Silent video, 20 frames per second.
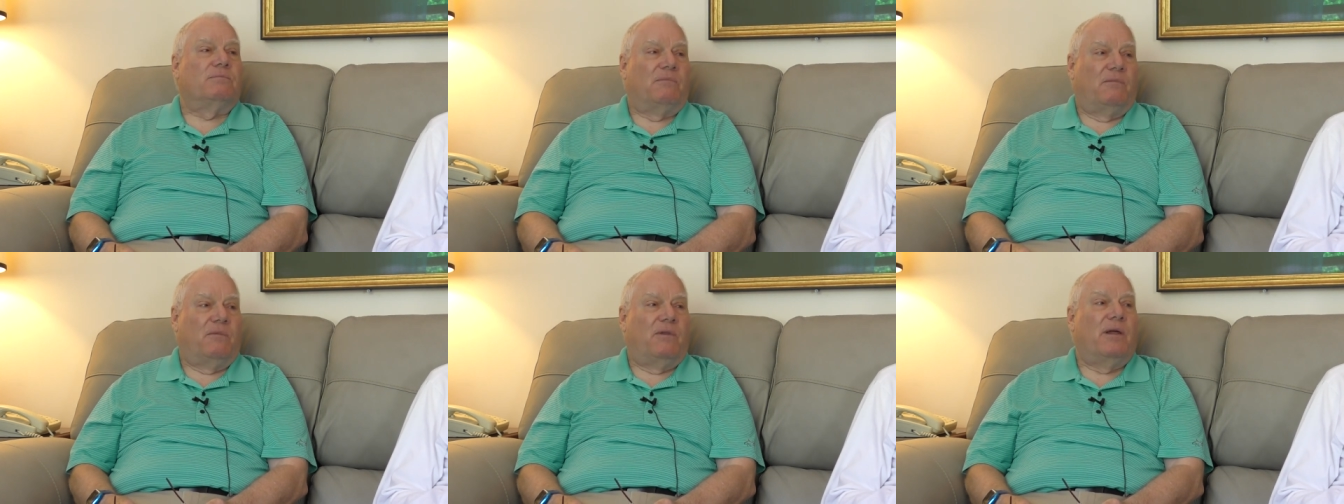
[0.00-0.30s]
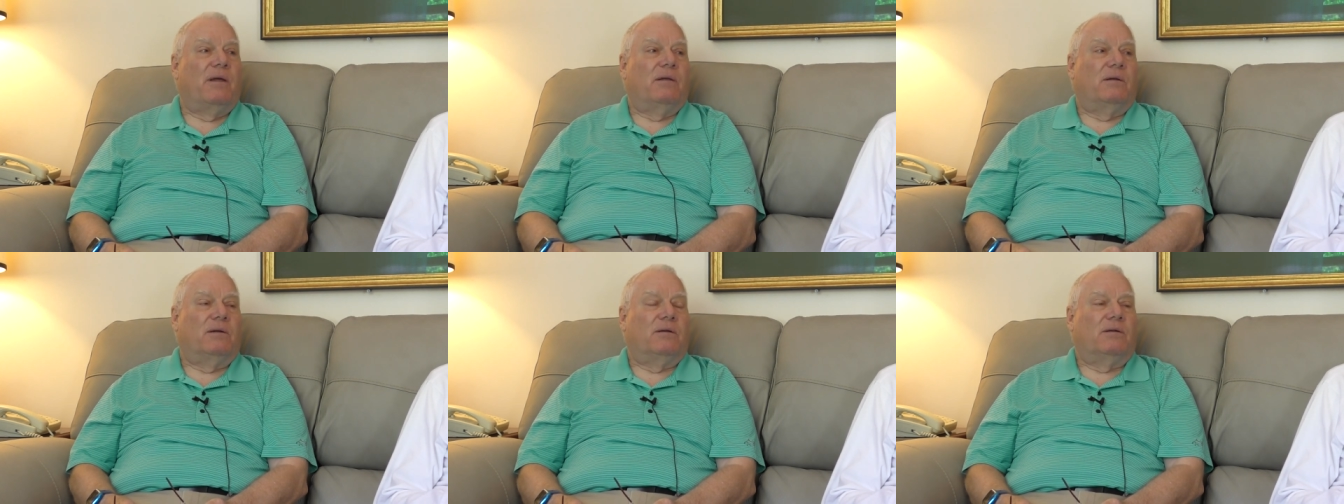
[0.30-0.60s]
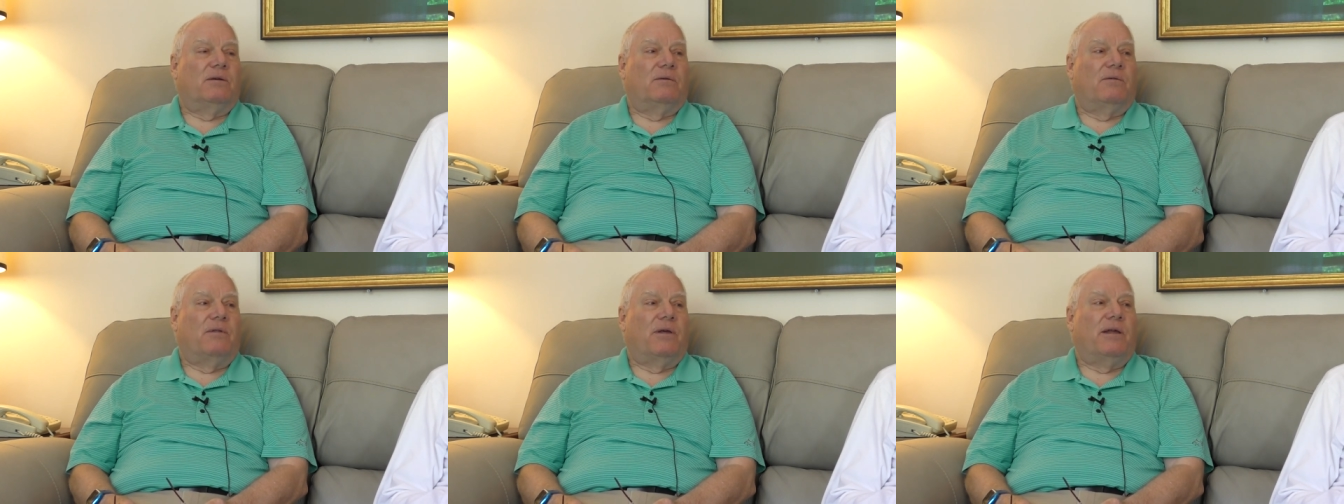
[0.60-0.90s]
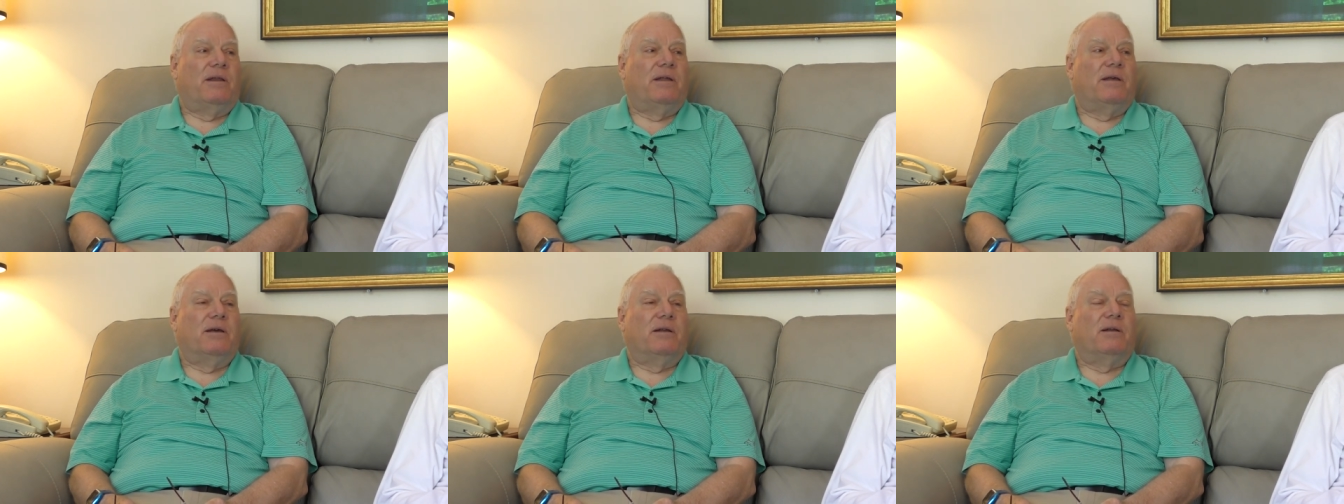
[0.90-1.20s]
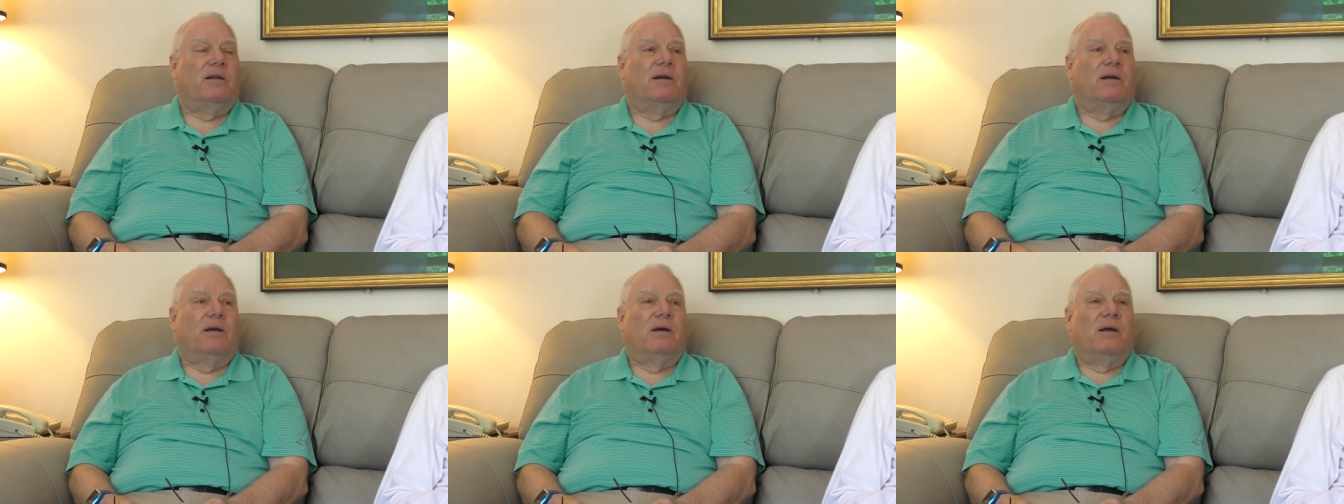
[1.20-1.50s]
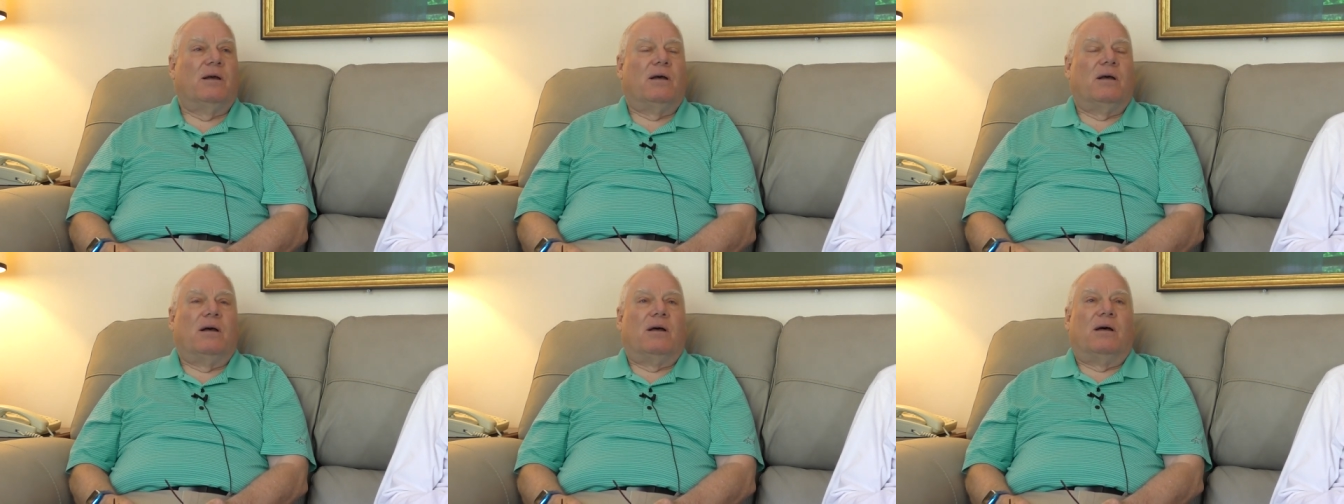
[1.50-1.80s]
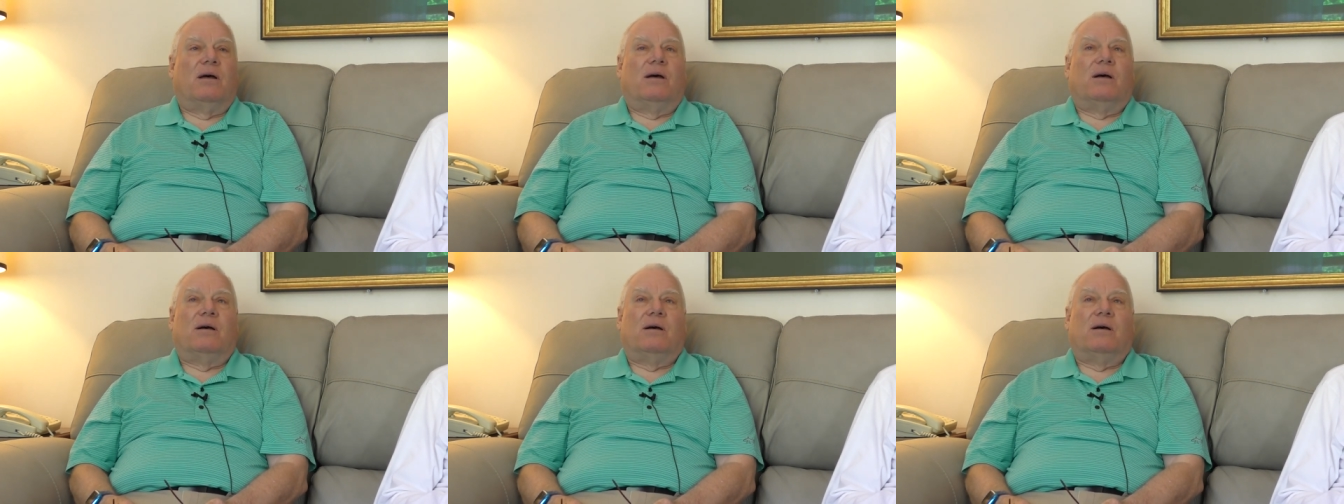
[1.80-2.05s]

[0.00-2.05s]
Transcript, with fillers: how long were you at the hospital did. there, Pleiku?